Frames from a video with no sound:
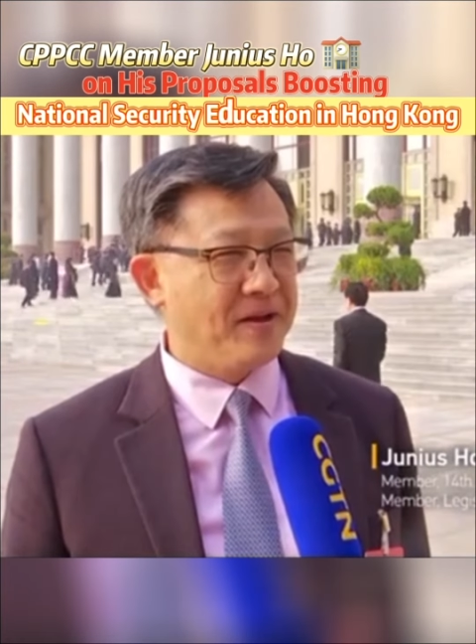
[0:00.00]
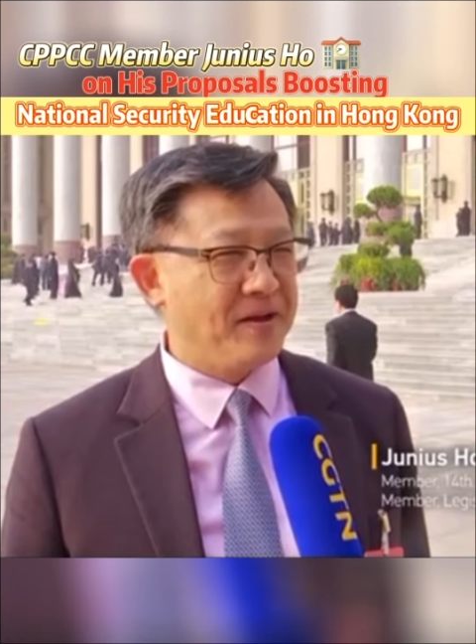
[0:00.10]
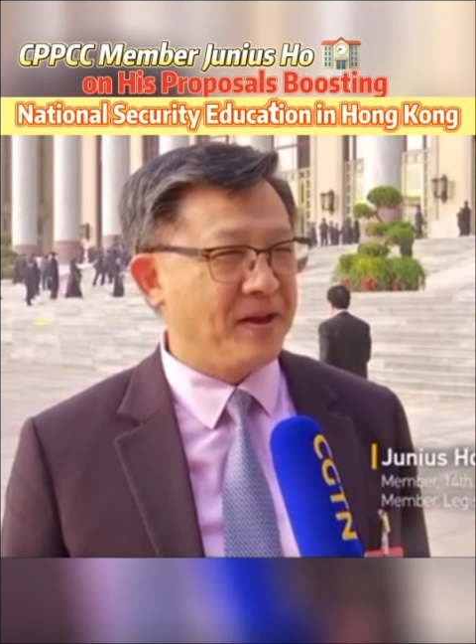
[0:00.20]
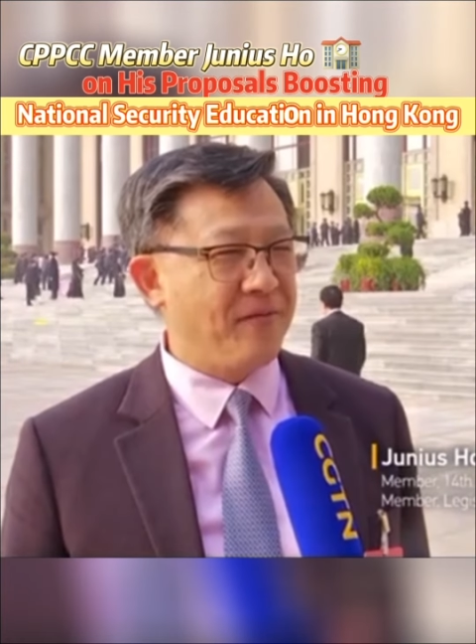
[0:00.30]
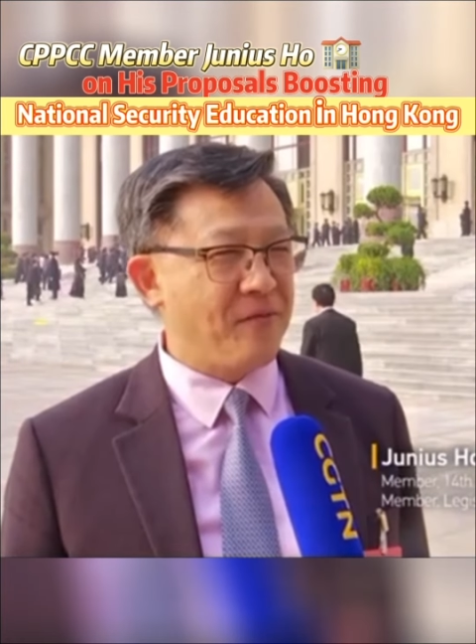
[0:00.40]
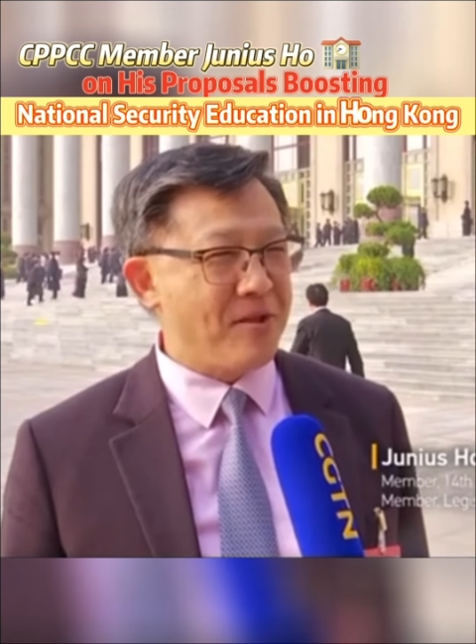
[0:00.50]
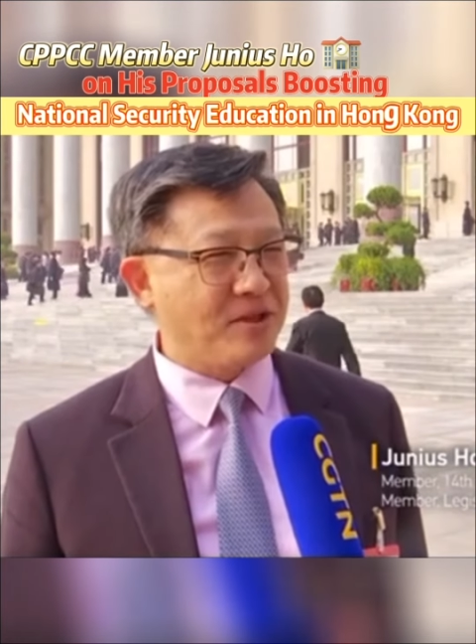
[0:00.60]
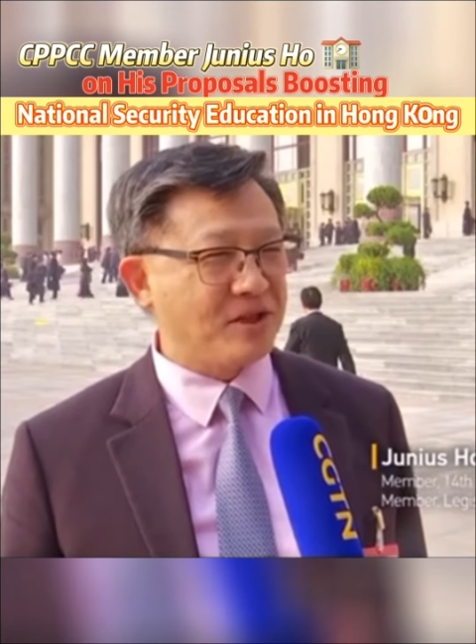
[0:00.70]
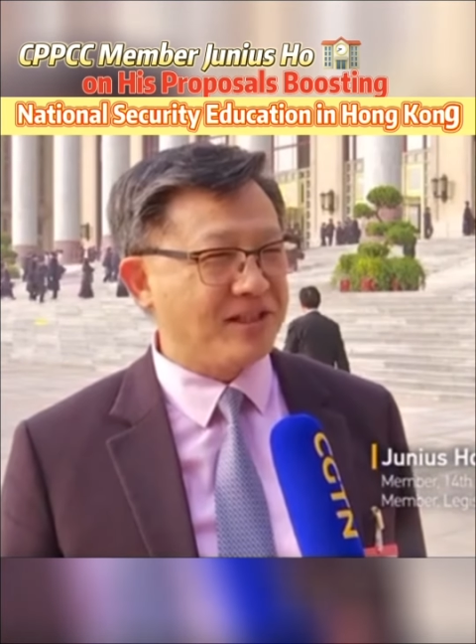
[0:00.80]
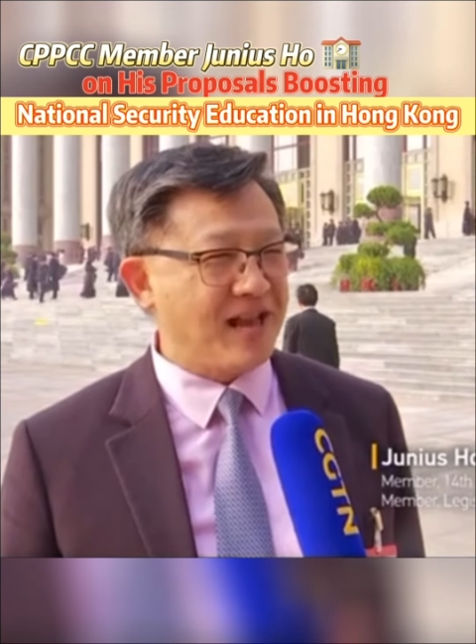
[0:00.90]

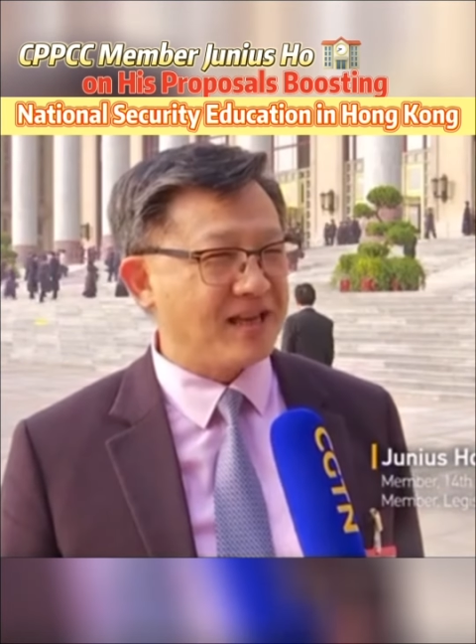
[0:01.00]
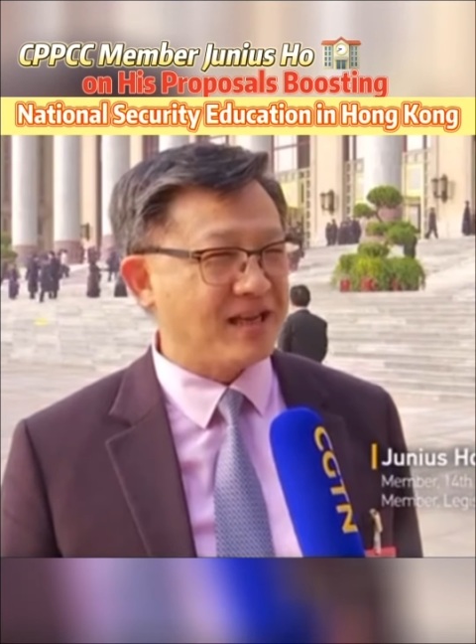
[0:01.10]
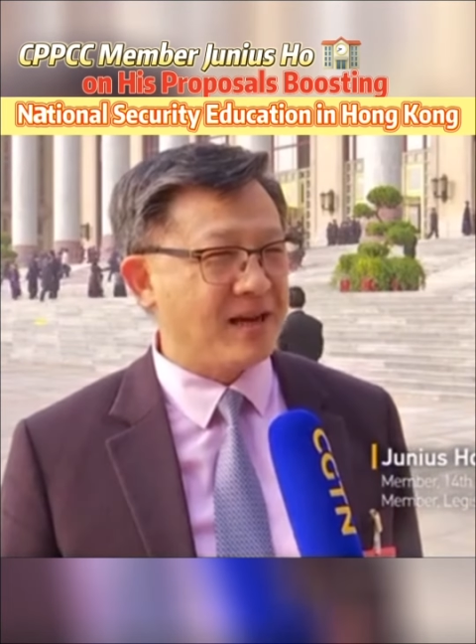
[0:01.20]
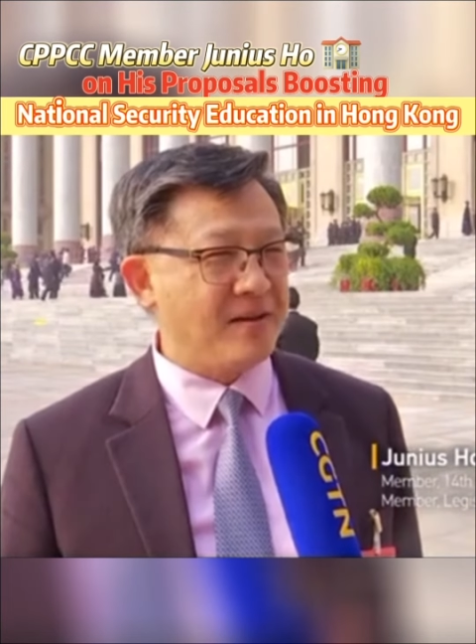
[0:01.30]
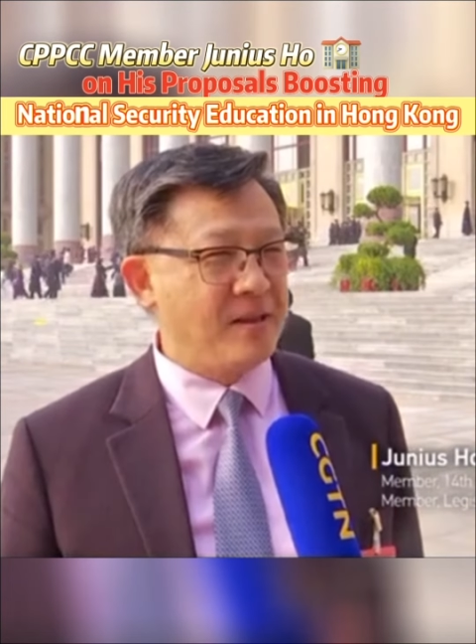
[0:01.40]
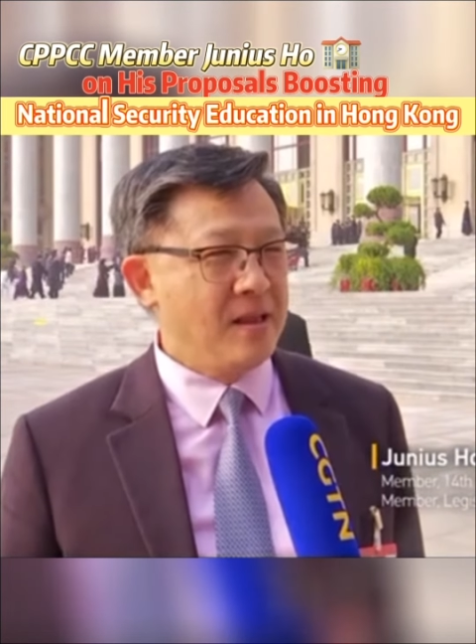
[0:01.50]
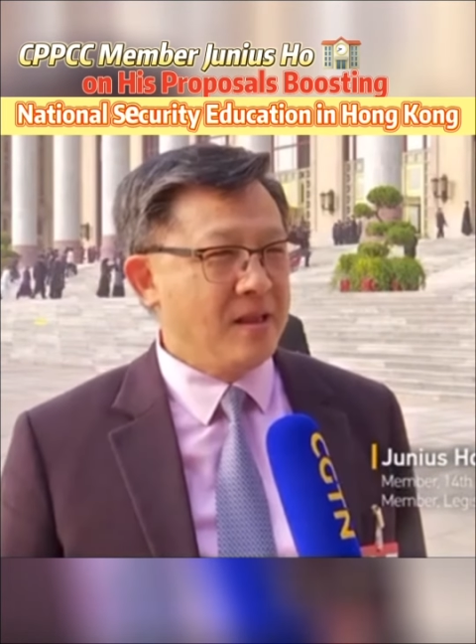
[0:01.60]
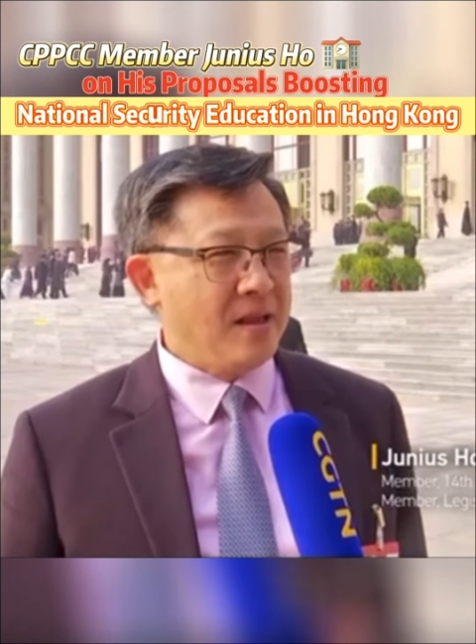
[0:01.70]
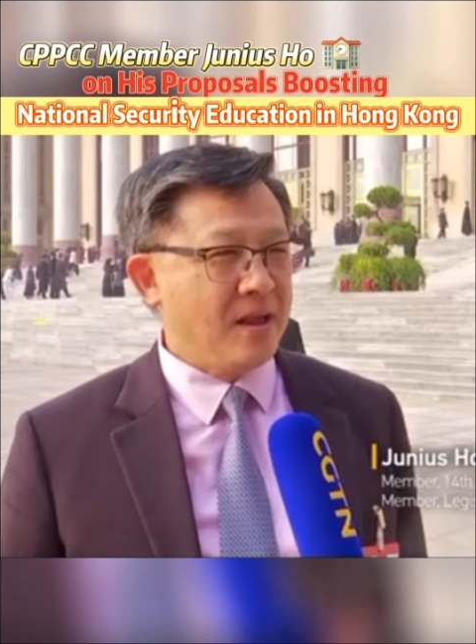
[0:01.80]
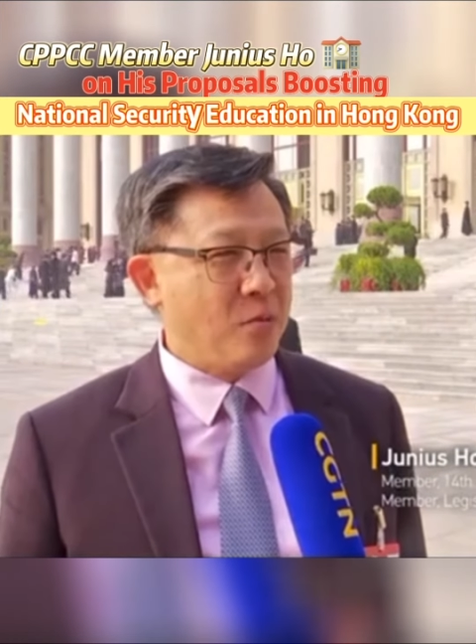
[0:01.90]
information that
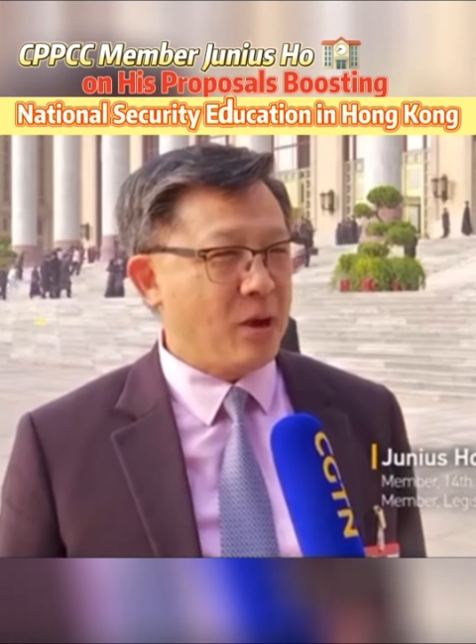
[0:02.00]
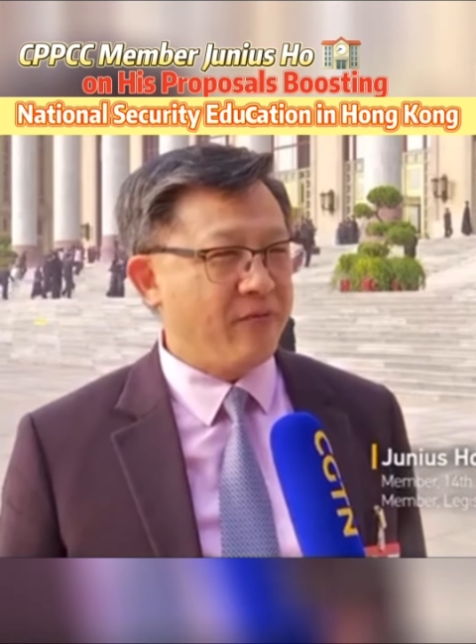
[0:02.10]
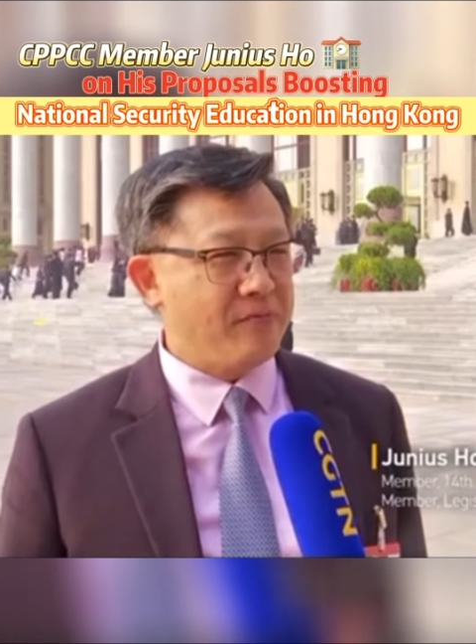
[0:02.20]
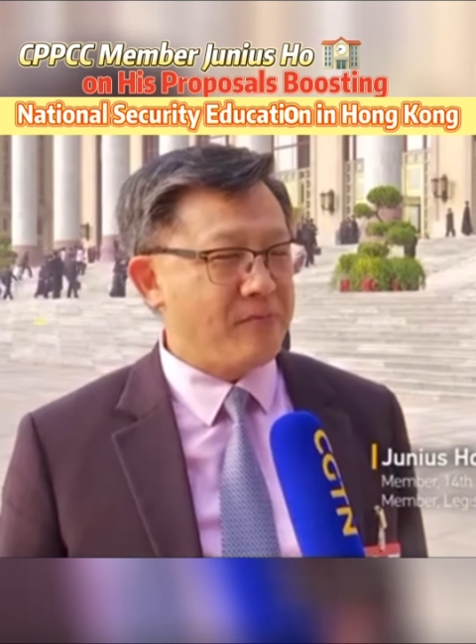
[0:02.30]
one of